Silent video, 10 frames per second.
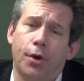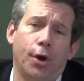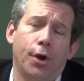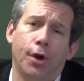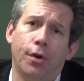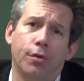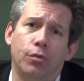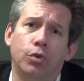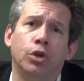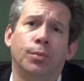heard
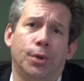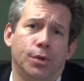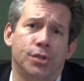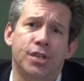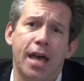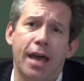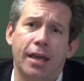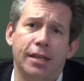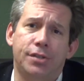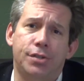rumors
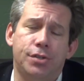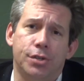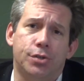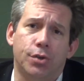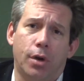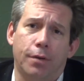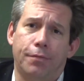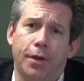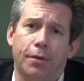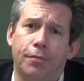that it's just sort
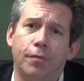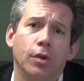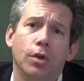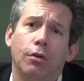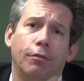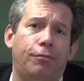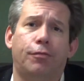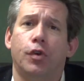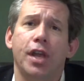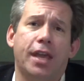of like
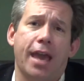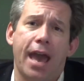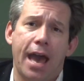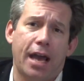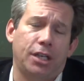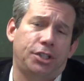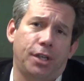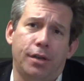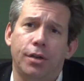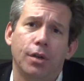free cash
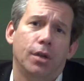and